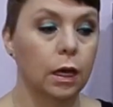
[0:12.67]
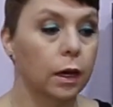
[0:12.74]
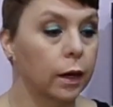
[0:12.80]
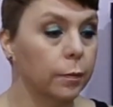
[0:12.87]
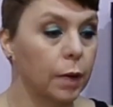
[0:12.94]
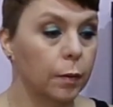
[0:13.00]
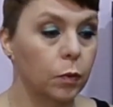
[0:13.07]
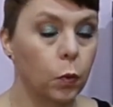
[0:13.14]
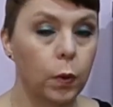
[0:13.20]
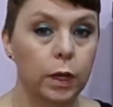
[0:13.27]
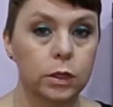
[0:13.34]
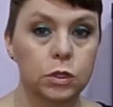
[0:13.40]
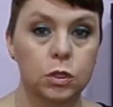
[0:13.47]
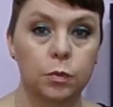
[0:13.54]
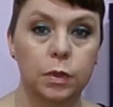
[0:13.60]
I'm
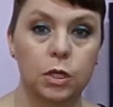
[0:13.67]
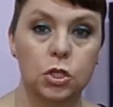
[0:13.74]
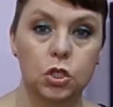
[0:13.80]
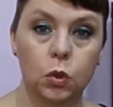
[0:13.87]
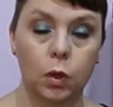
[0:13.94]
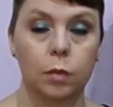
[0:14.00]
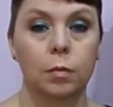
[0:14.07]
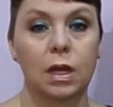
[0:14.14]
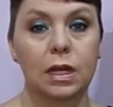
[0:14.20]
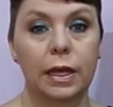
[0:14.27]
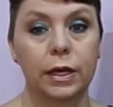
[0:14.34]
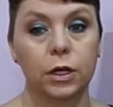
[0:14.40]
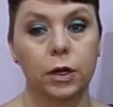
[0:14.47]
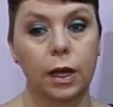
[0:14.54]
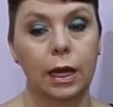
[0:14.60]
going to be showing my
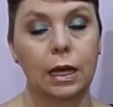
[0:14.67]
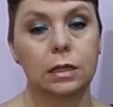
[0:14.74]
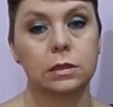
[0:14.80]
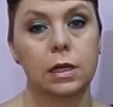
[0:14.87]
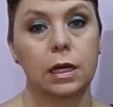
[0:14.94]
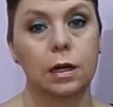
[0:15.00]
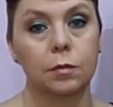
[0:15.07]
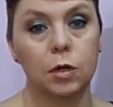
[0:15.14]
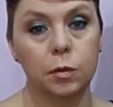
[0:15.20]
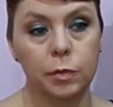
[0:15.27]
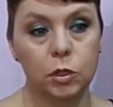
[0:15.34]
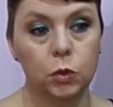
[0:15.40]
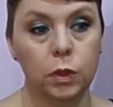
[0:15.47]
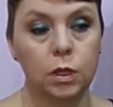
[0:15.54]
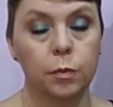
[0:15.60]
KnitCrate, and I'm going to be
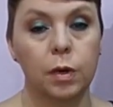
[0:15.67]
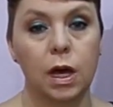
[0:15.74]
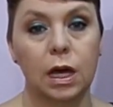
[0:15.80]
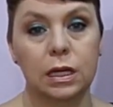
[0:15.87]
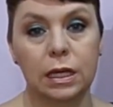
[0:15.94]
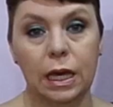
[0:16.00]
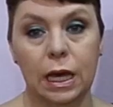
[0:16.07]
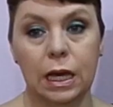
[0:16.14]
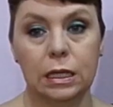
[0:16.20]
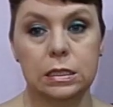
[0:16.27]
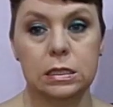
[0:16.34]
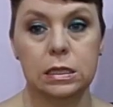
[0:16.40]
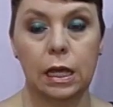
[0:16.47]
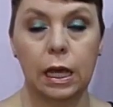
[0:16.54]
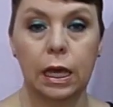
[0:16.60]
doing the
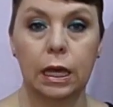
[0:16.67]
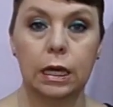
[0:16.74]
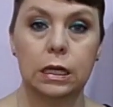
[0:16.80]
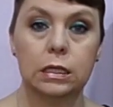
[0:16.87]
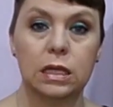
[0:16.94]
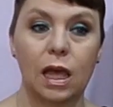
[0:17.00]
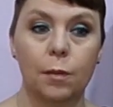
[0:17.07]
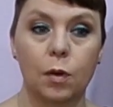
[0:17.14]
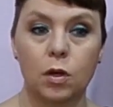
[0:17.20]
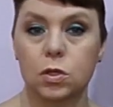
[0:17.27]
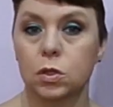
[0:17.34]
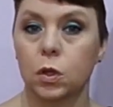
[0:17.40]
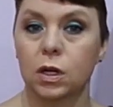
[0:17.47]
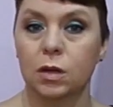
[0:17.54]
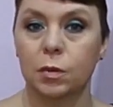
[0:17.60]
podcast, and I'm
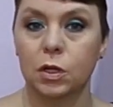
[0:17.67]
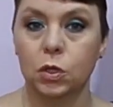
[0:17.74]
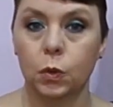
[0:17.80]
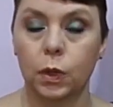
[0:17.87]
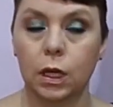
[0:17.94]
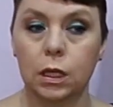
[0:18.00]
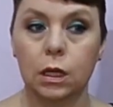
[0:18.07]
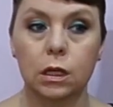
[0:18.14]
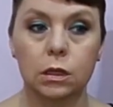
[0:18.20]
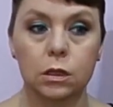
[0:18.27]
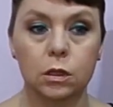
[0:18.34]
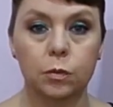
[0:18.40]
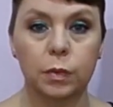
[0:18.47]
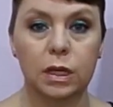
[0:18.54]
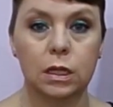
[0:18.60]
also going to be doing a
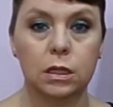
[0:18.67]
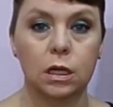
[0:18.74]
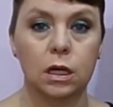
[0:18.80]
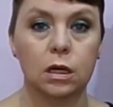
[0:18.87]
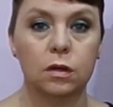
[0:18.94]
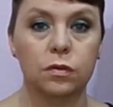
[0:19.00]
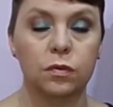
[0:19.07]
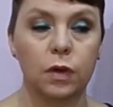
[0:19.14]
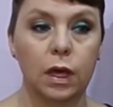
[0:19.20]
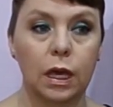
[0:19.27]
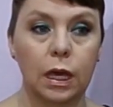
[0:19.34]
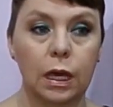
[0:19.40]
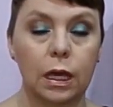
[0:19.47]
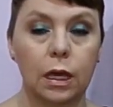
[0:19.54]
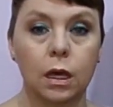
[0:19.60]
little bit of
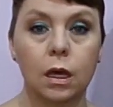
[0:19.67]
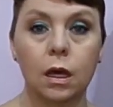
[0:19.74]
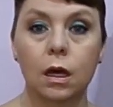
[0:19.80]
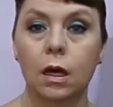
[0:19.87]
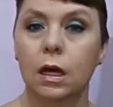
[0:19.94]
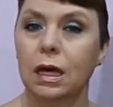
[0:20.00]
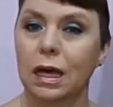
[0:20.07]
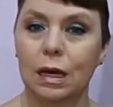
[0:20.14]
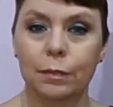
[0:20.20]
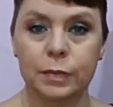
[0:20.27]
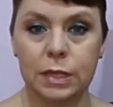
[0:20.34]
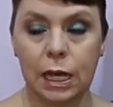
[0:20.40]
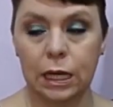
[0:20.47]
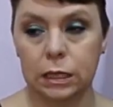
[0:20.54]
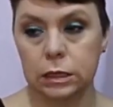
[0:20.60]
a
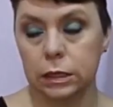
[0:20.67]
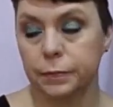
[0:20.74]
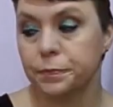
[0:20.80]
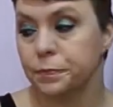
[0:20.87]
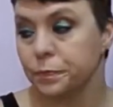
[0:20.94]
update.